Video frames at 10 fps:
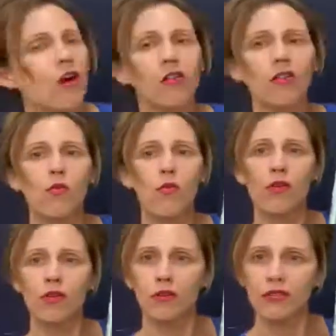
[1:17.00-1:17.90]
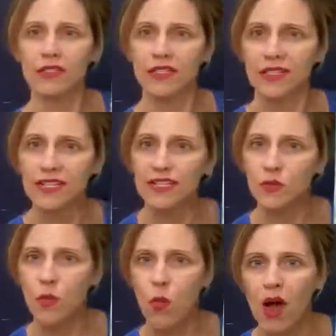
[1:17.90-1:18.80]
All the world
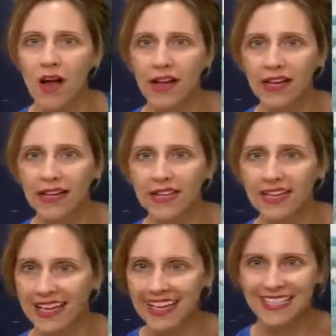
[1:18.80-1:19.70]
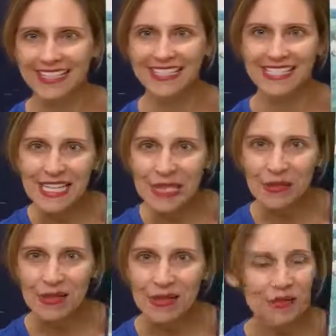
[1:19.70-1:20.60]
is wide and
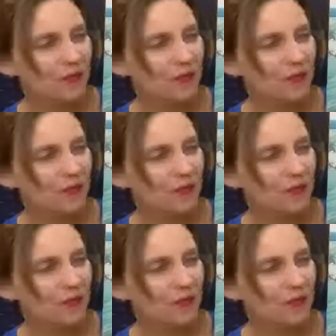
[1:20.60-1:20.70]
deep.